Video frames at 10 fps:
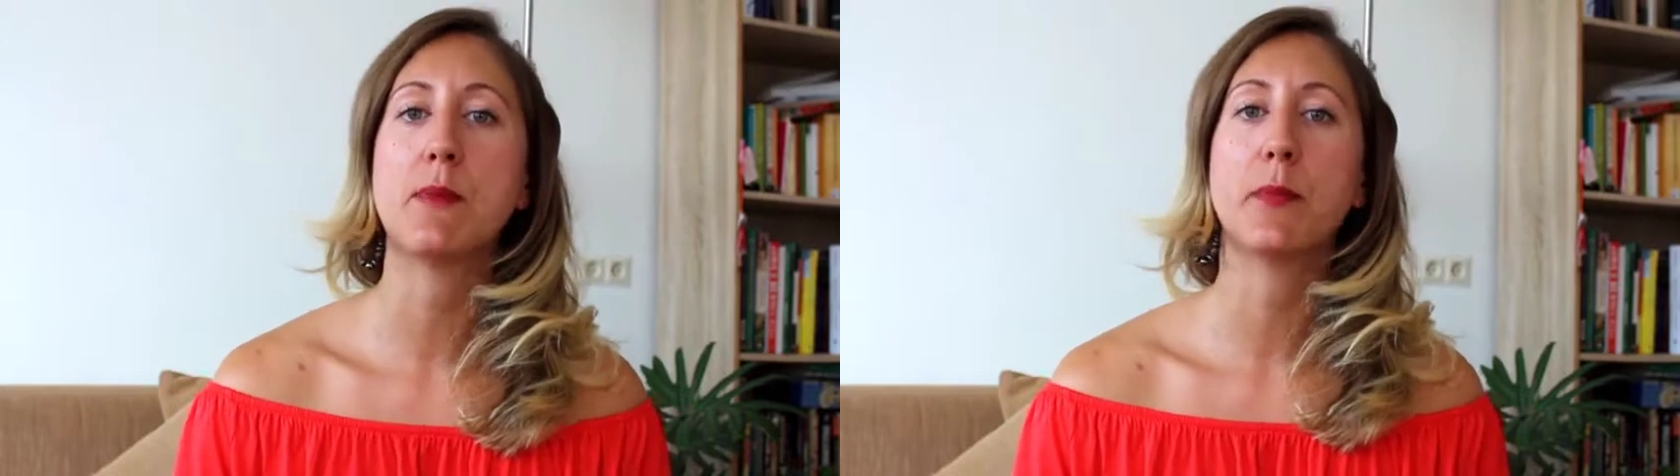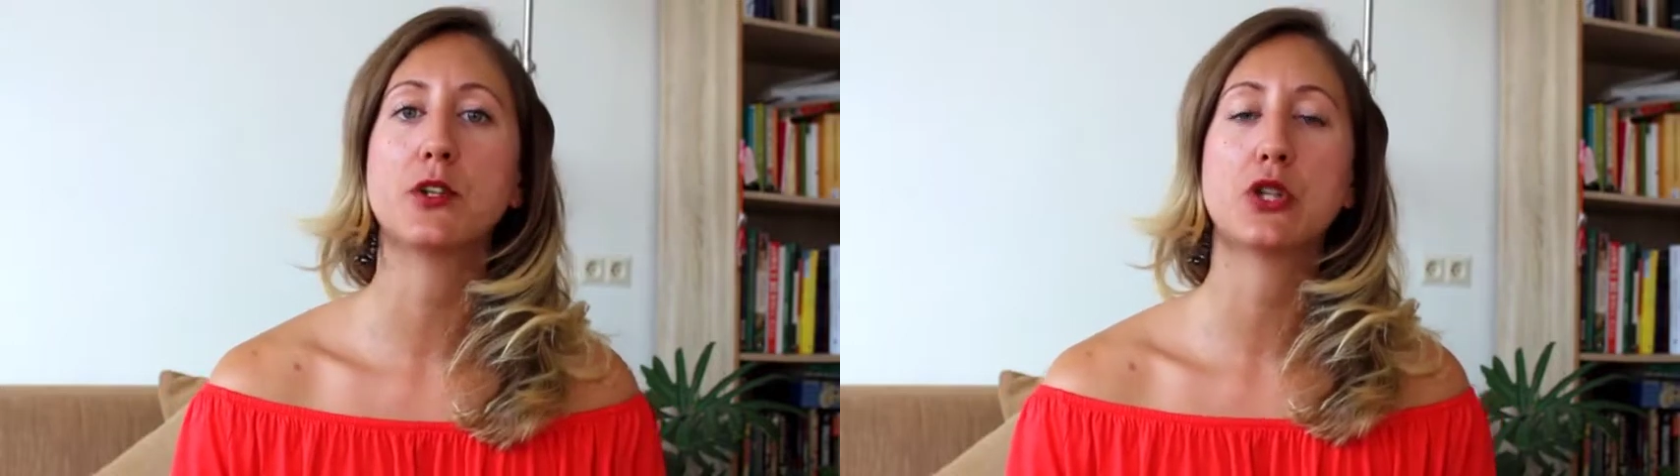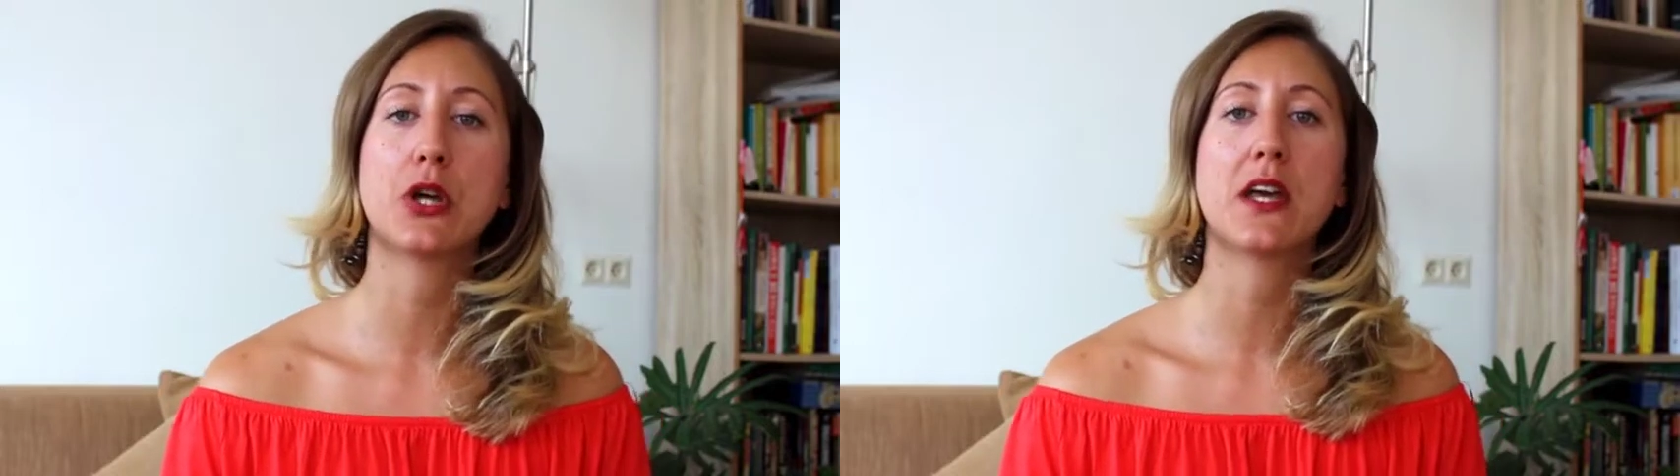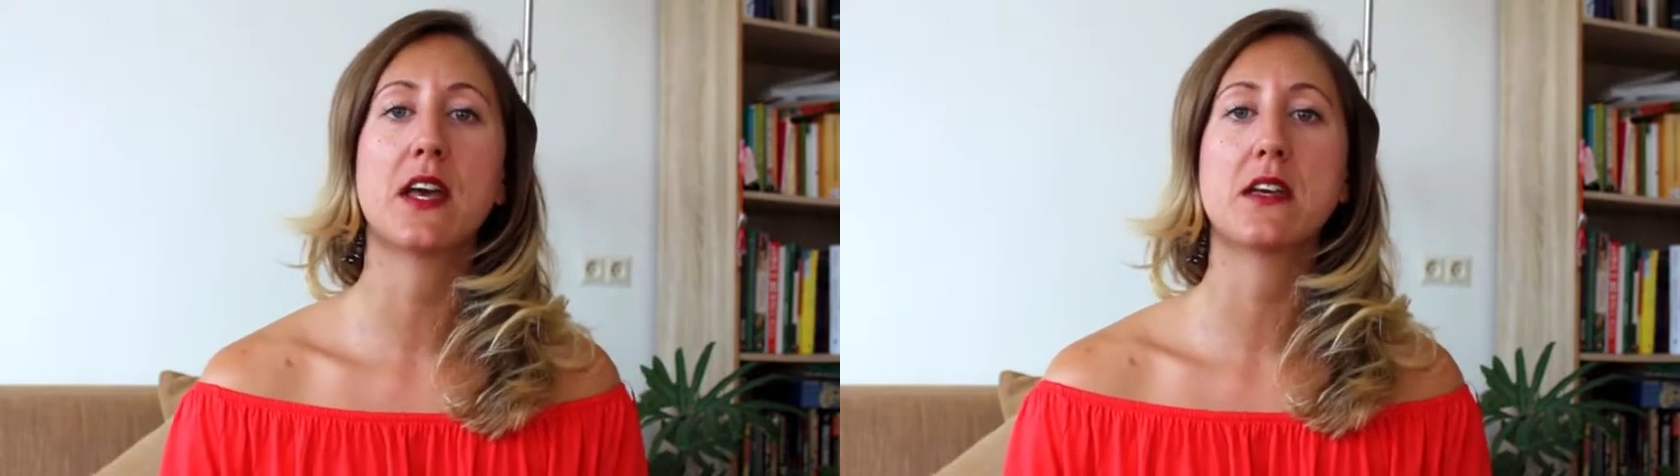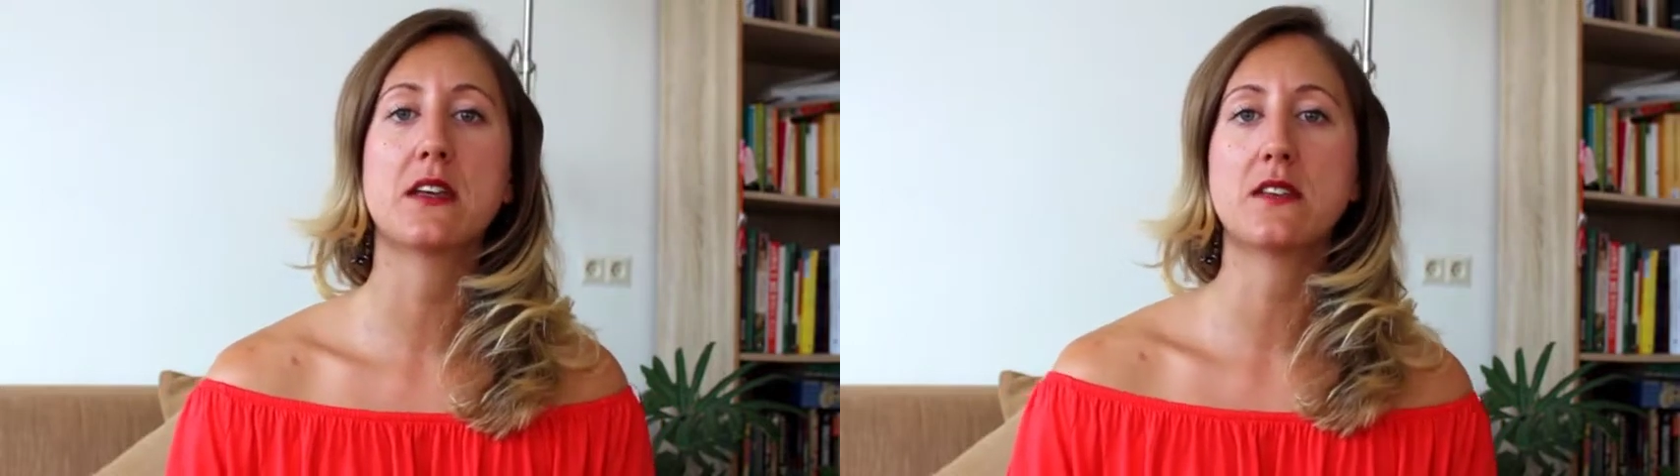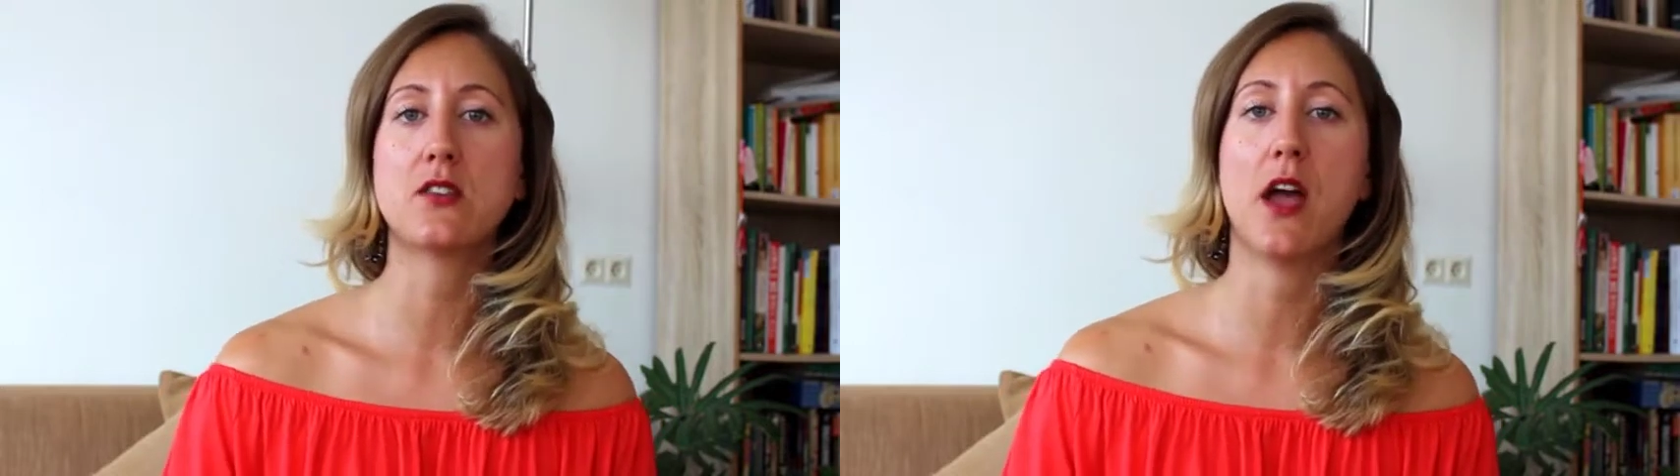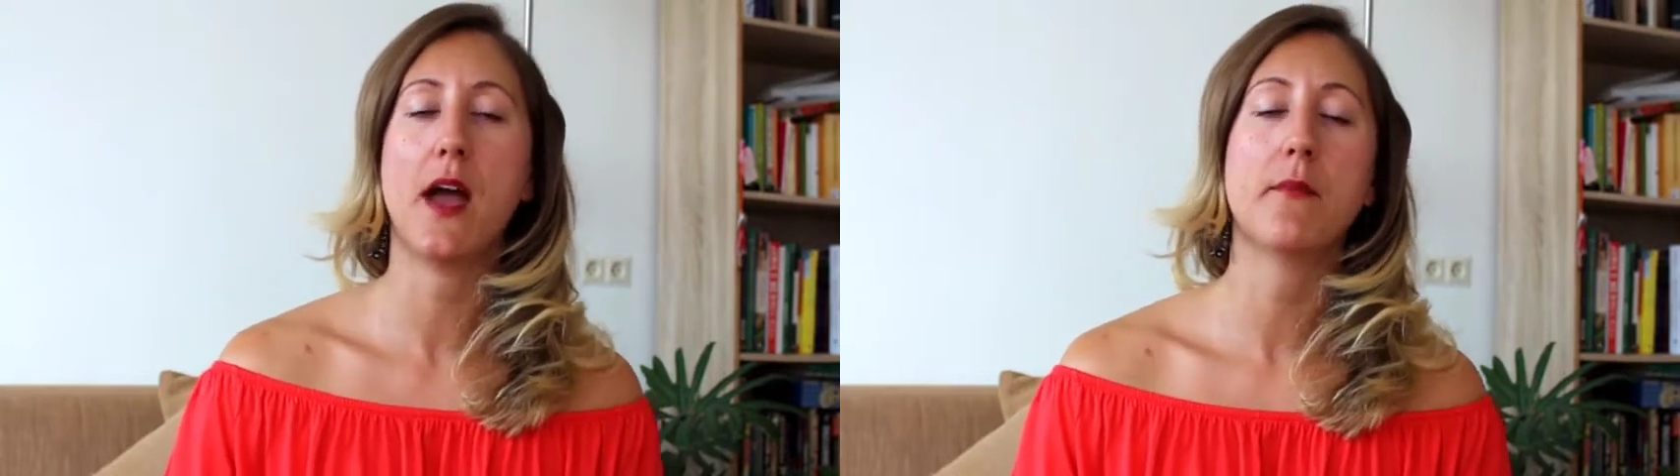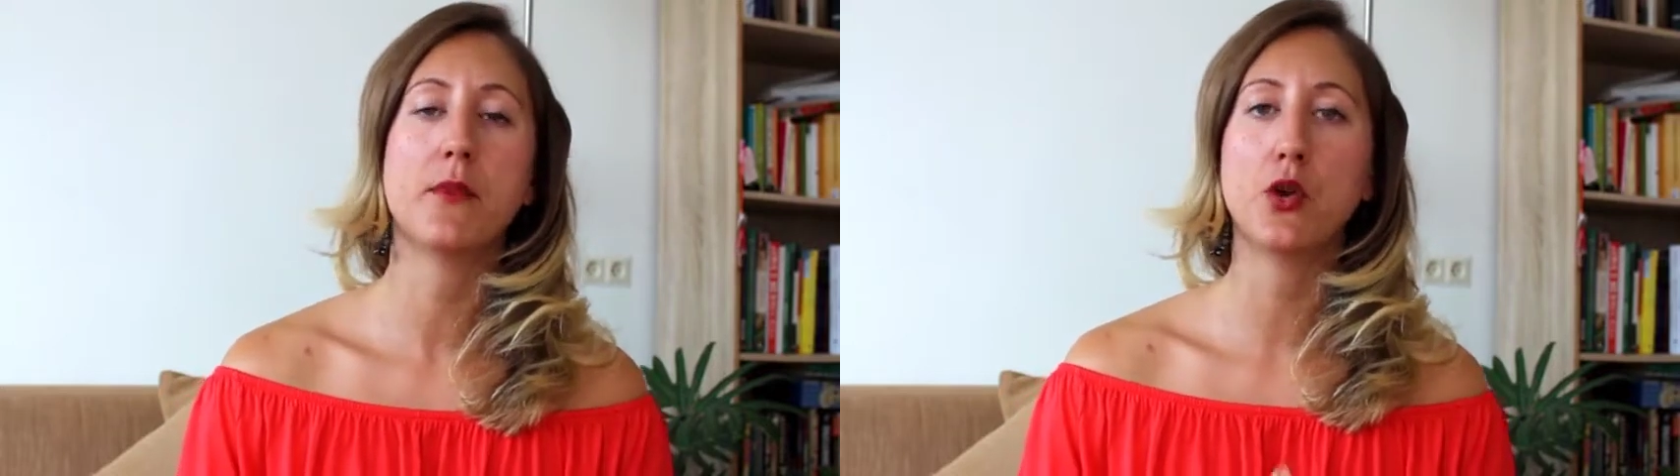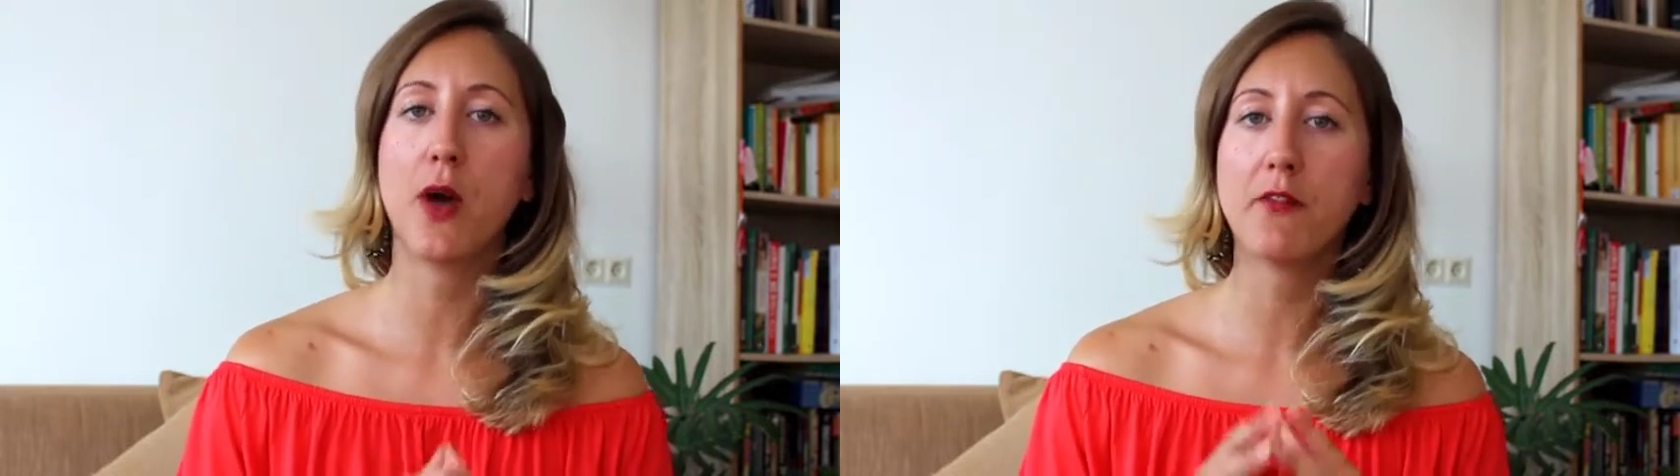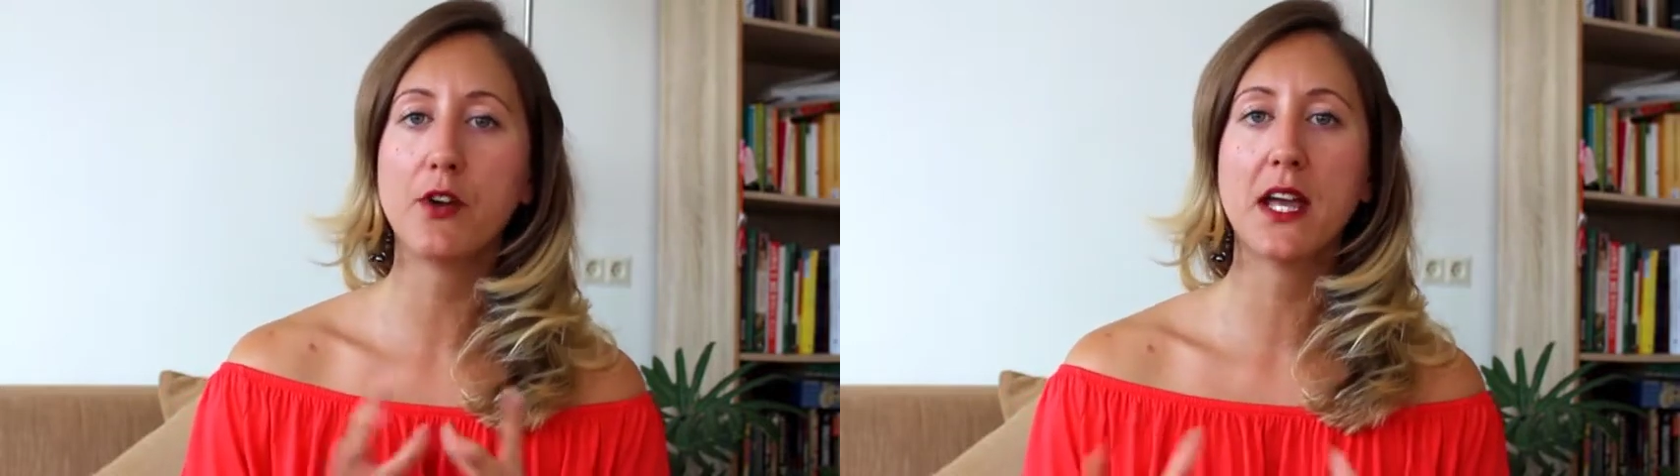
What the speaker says: people doing is, every